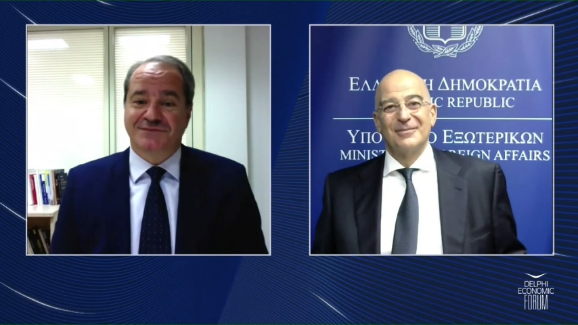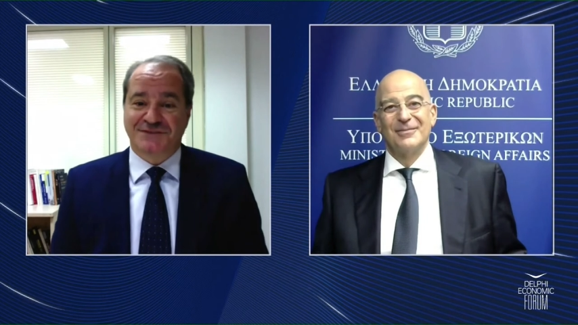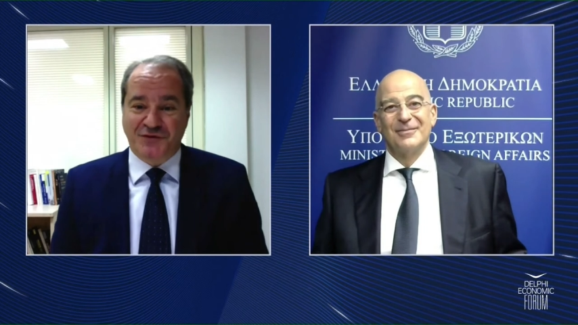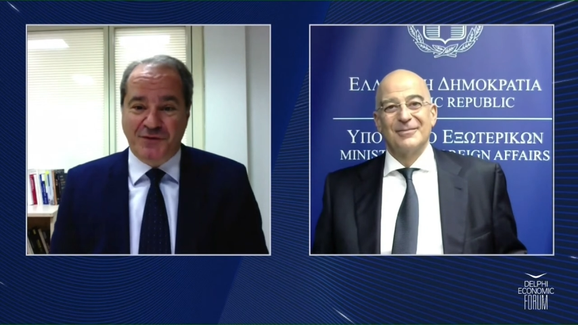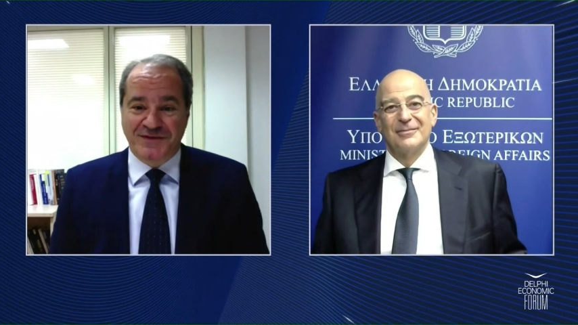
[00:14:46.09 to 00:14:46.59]

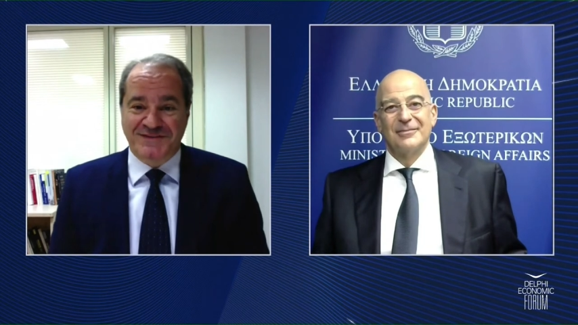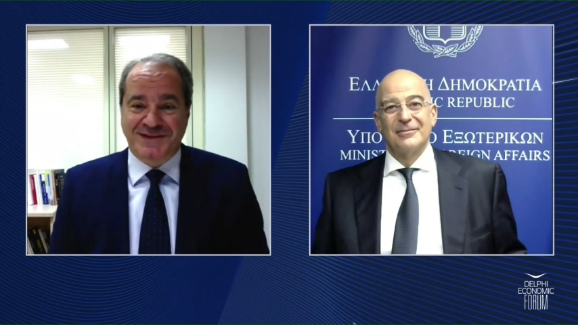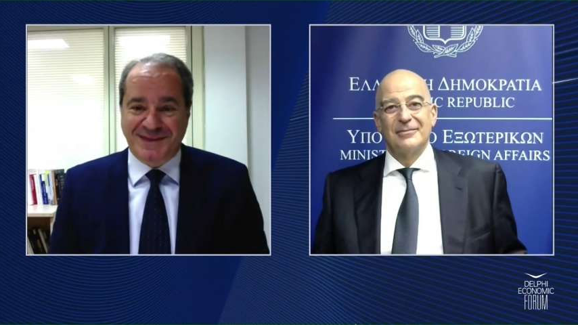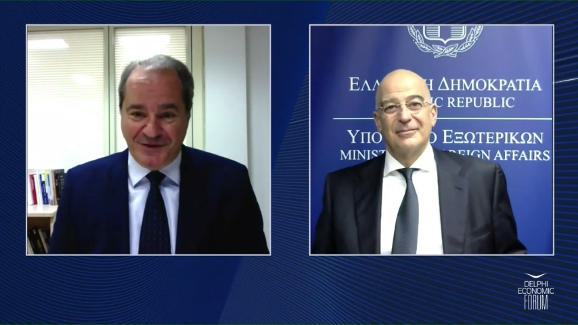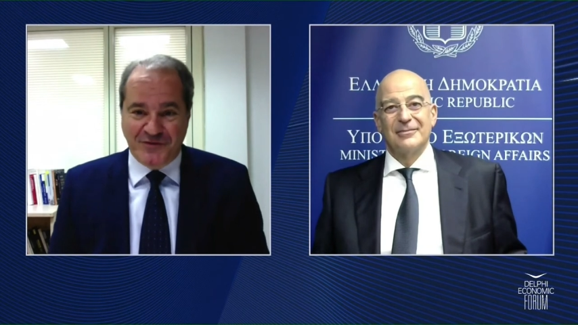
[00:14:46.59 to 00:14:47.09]
Speaker 1: Mr. Foreign
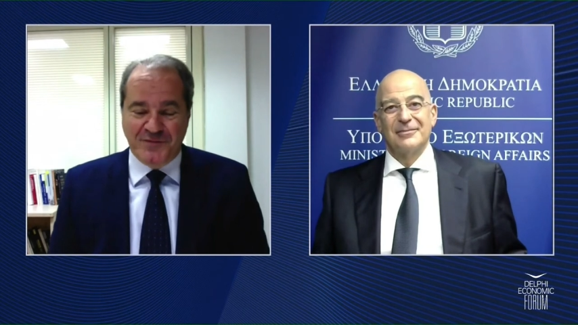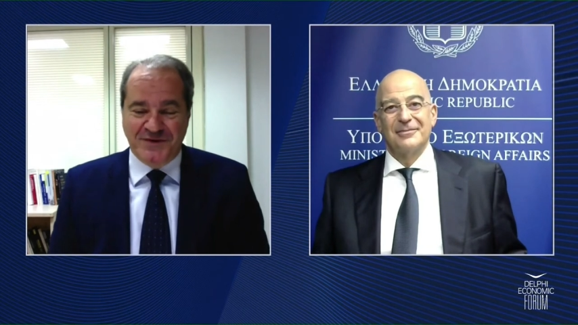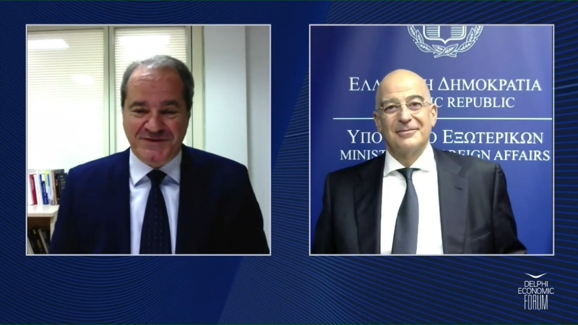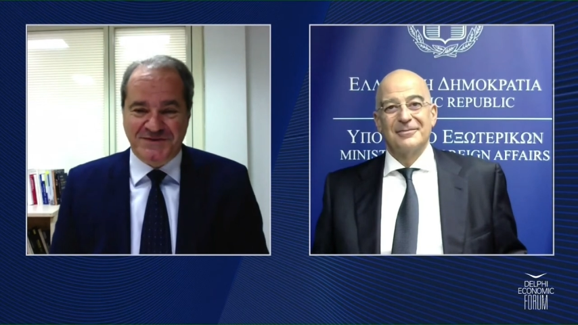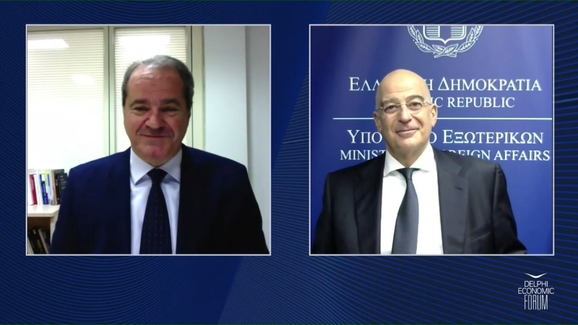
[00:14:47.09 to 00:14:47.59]
Minister, thank you
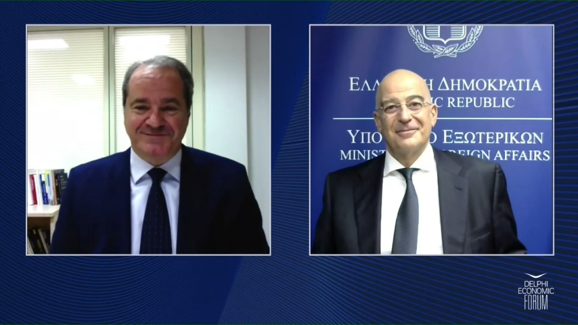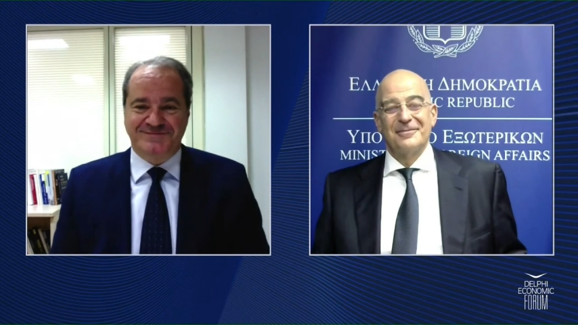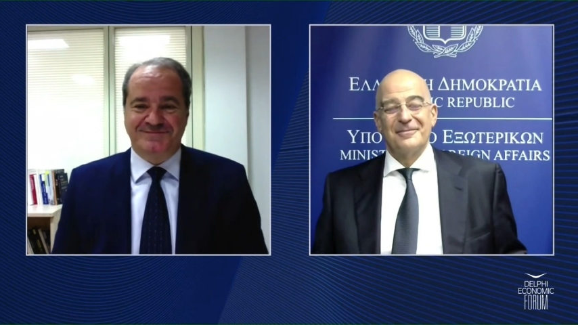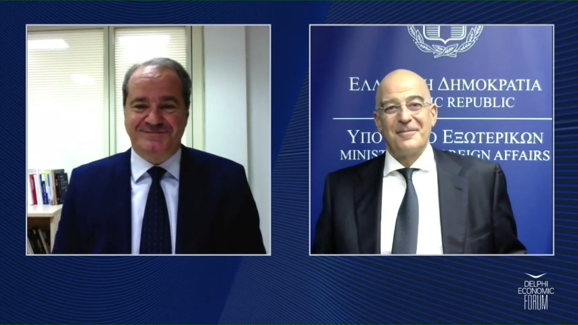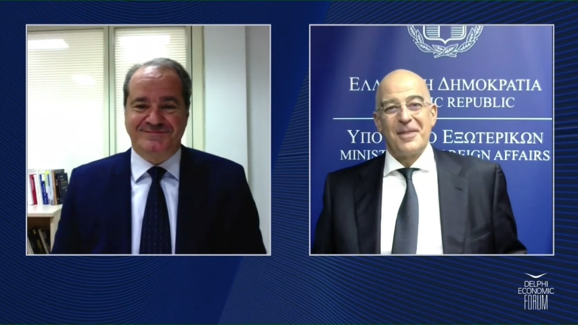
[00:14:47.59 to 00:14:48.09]
very much.
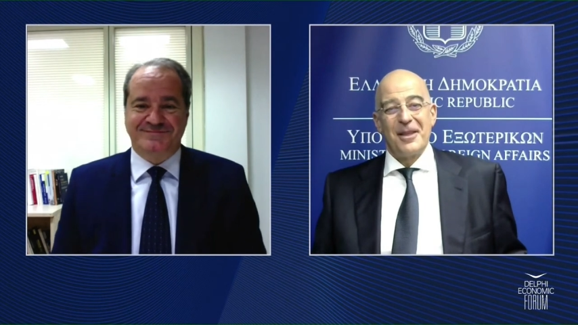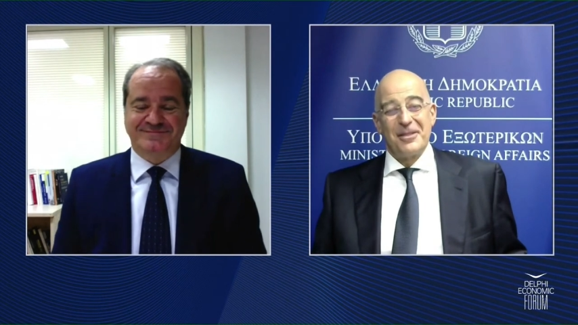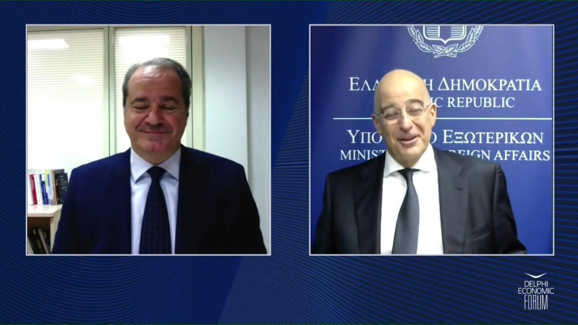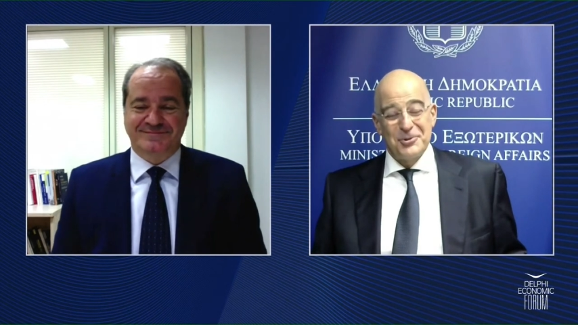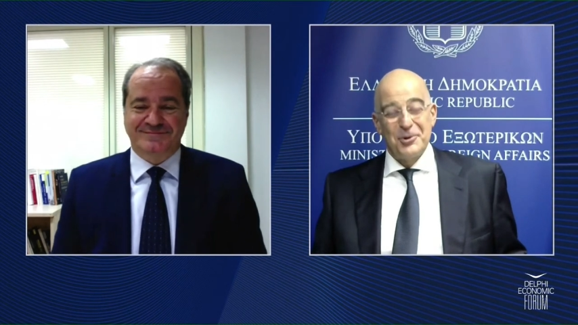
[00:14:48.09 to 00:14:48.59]

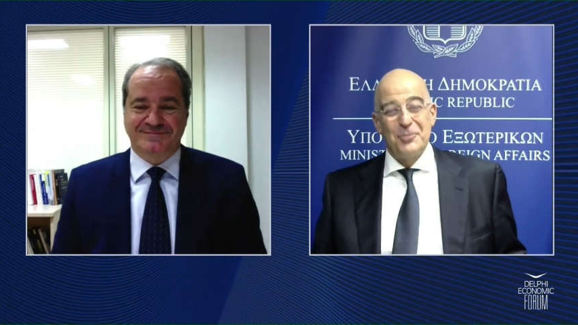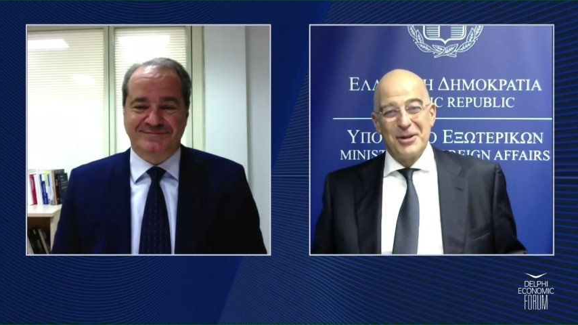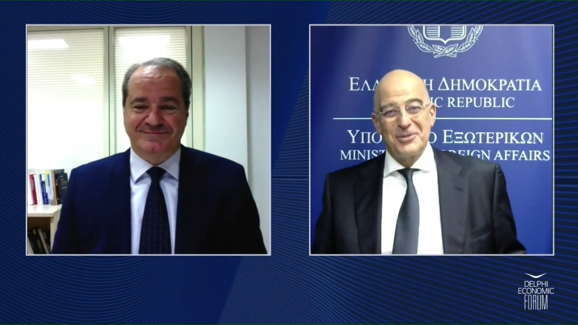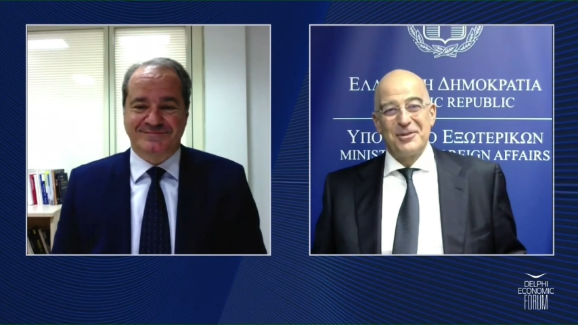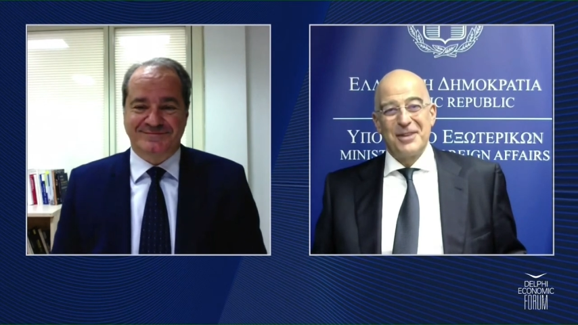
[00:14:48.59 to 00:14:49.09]
Thank you so
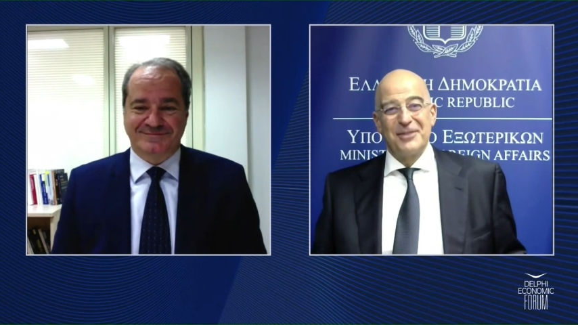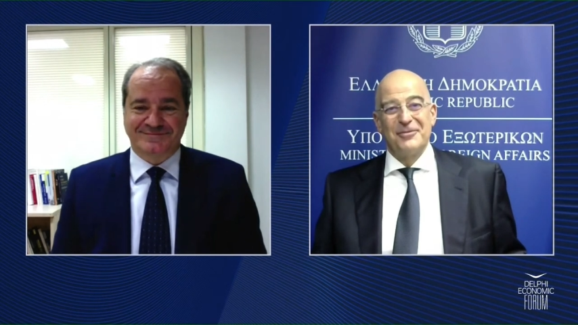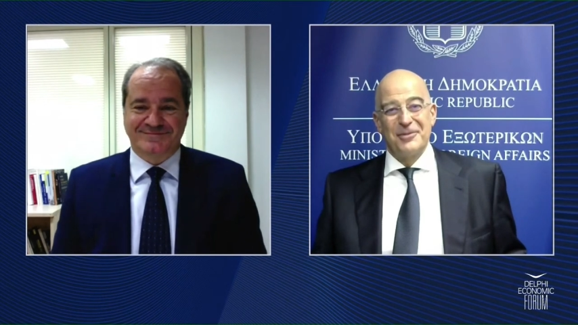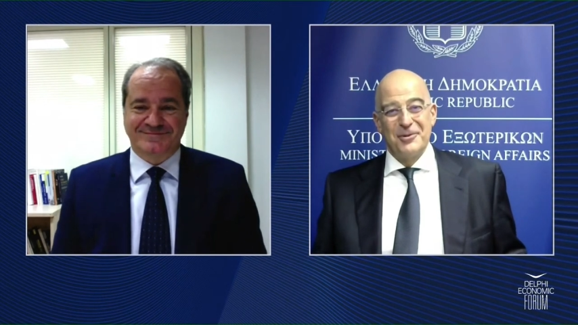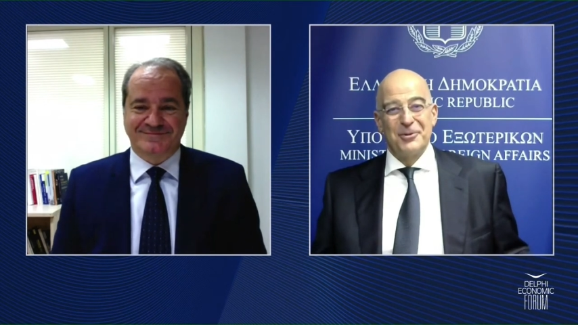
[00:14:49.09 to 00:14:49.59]
much. Thank
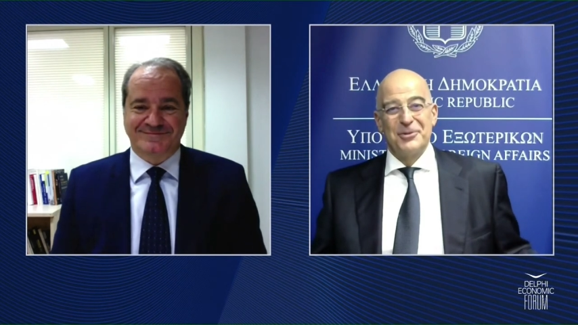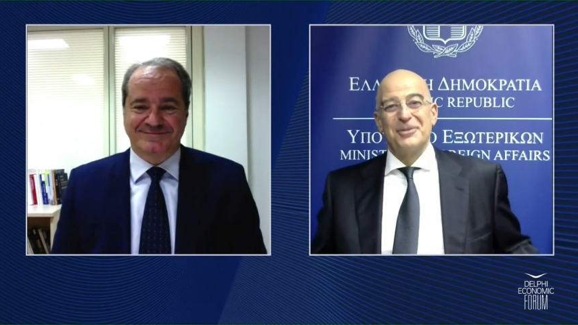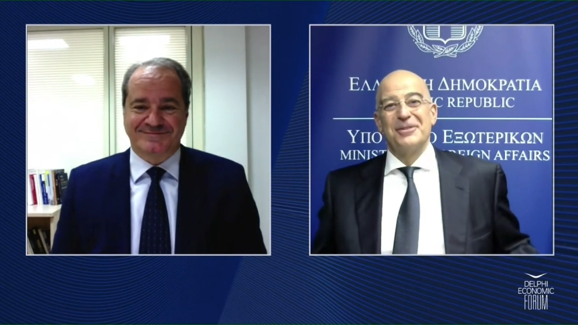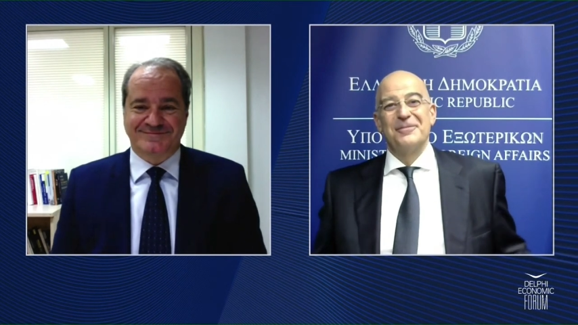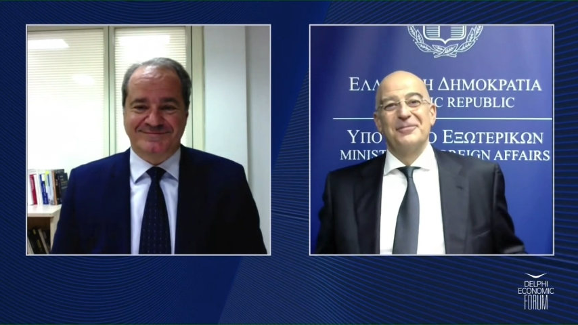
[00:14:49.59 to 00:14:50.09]
you for the
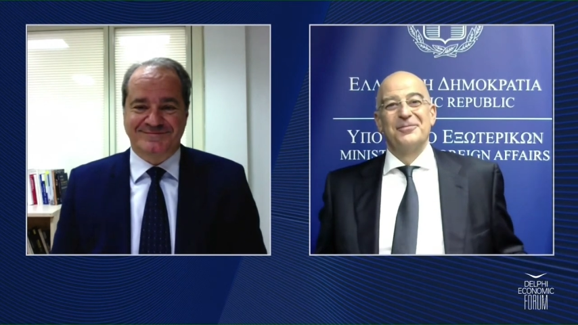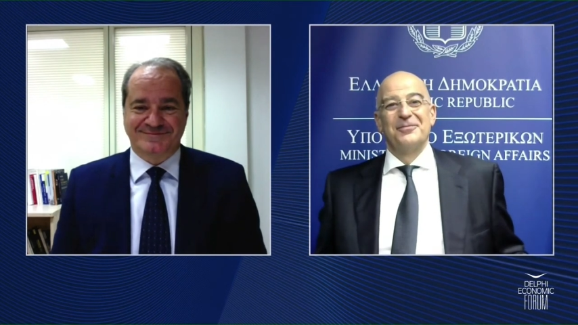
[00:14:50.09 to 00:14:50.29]
opportunity.